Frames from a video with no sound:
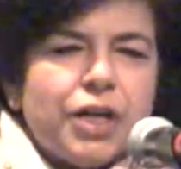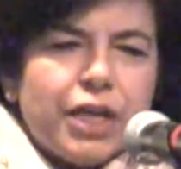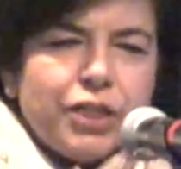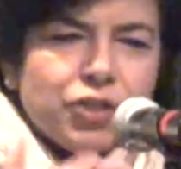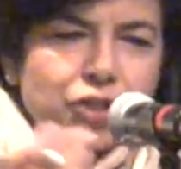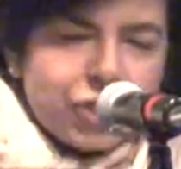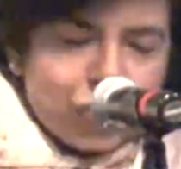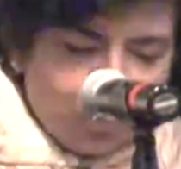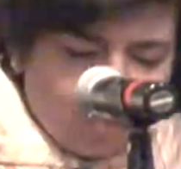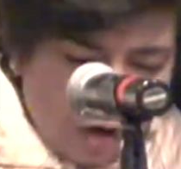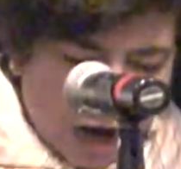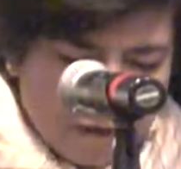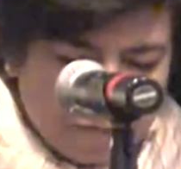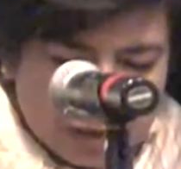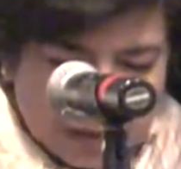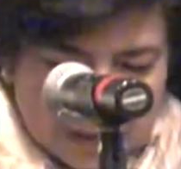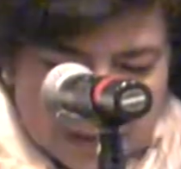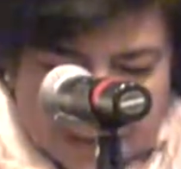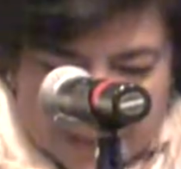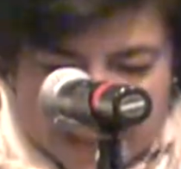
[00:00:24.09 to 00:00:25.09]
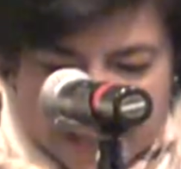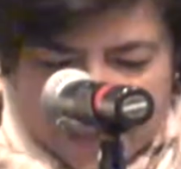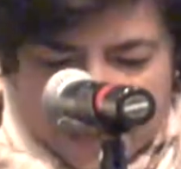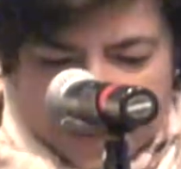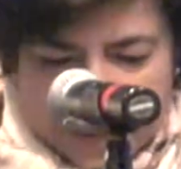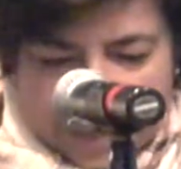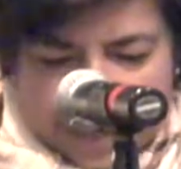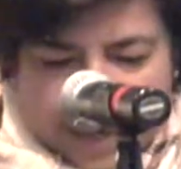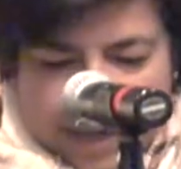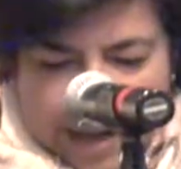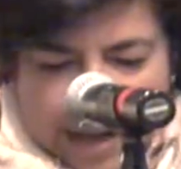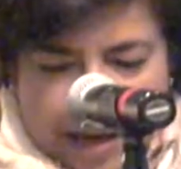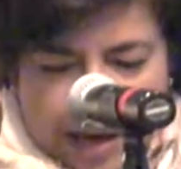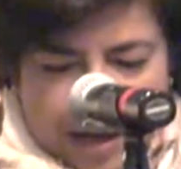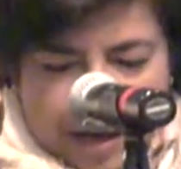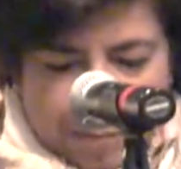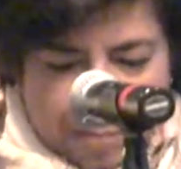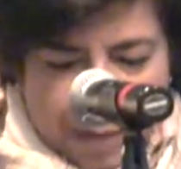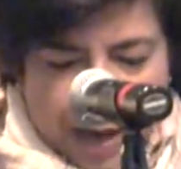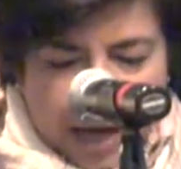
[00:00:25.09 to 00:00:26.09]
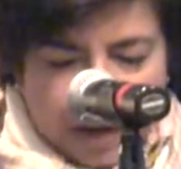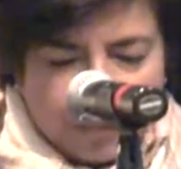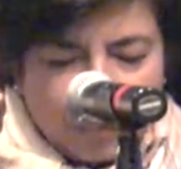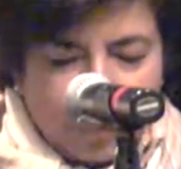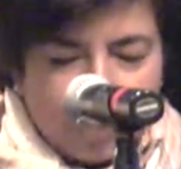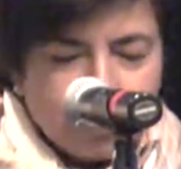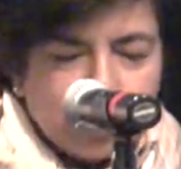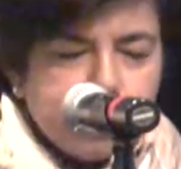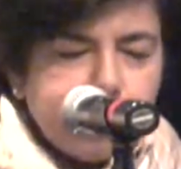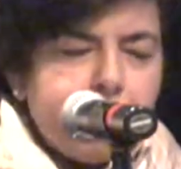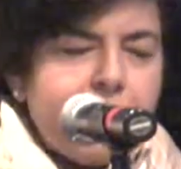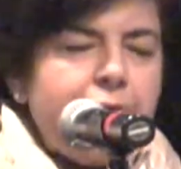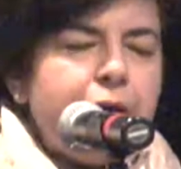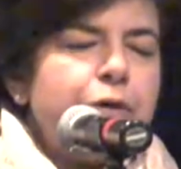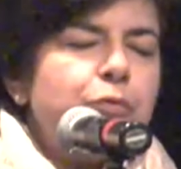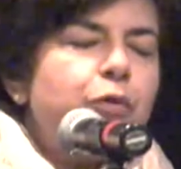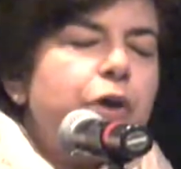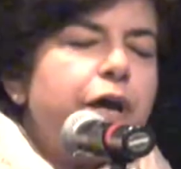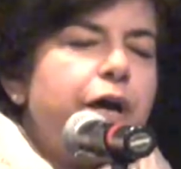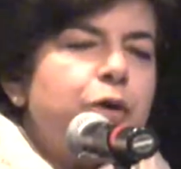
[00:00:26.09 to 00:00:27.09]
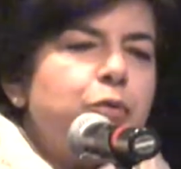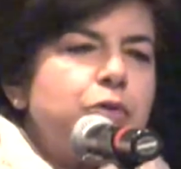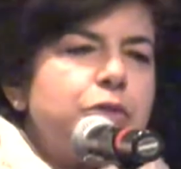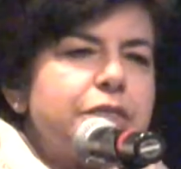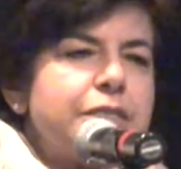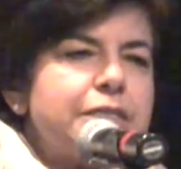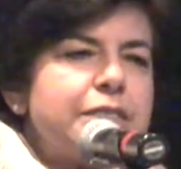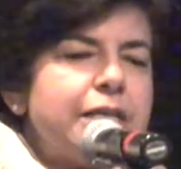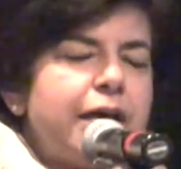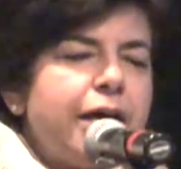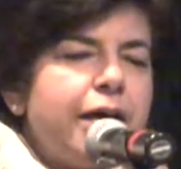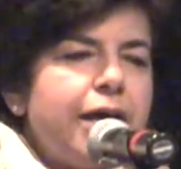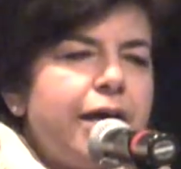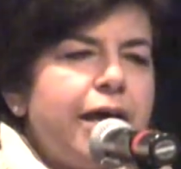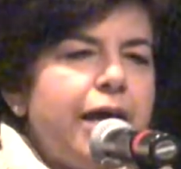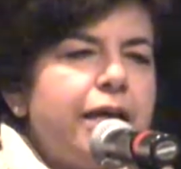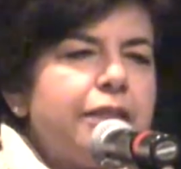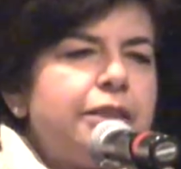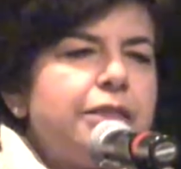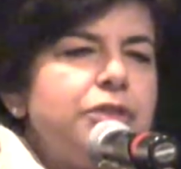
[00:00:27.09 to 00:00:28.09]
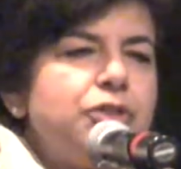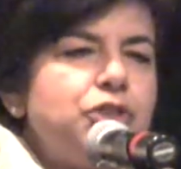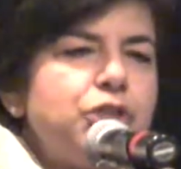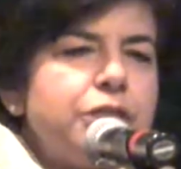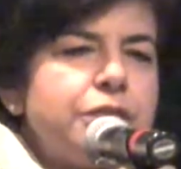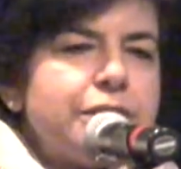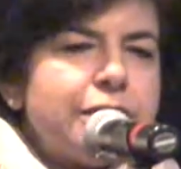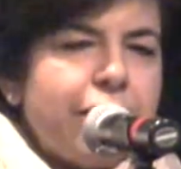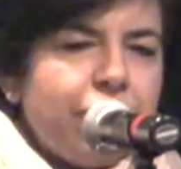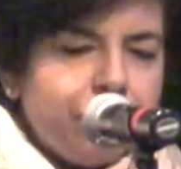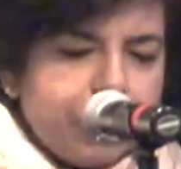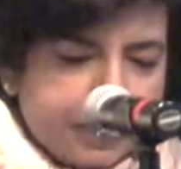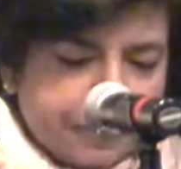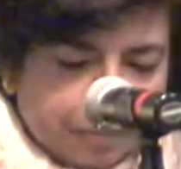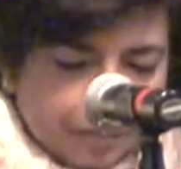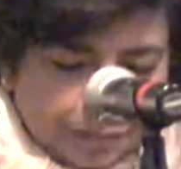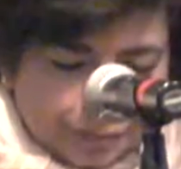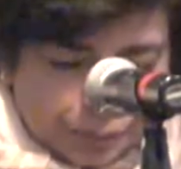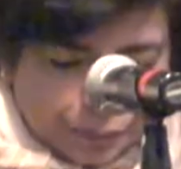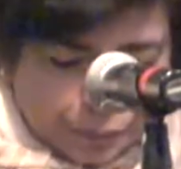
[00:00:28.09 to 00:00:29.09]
I just traveled back from Japan, where I was at the G7